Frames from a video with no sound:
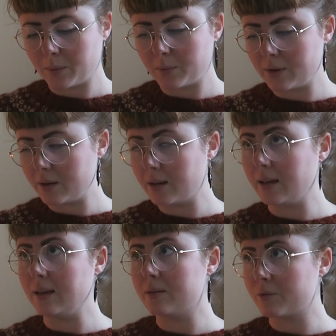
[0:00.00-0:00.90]
where
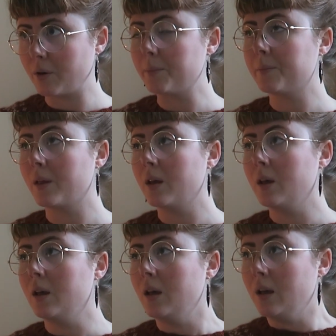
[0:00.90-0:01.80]
he's from,
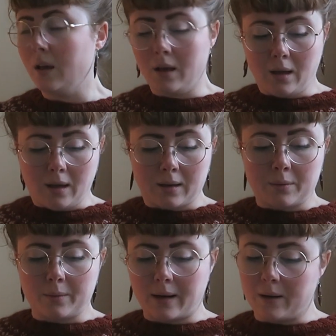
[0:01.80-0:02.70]

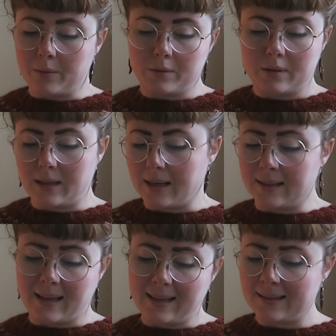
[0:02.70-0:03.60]
around like
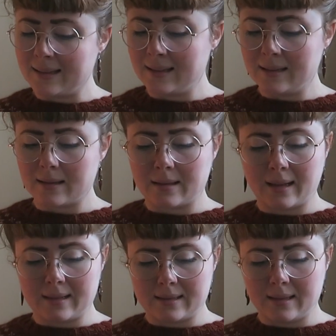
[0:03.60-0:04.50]
the 18th,
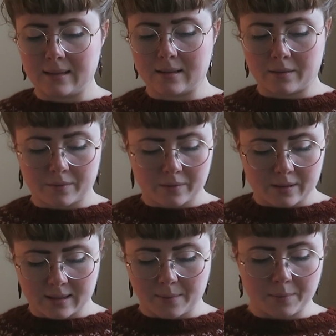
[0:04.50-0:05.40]
19th of
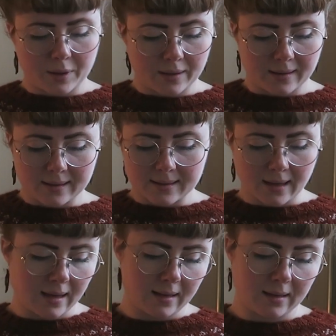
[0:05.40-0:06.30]
December, and then
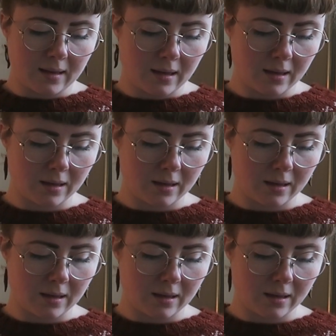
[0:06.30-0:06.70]
staying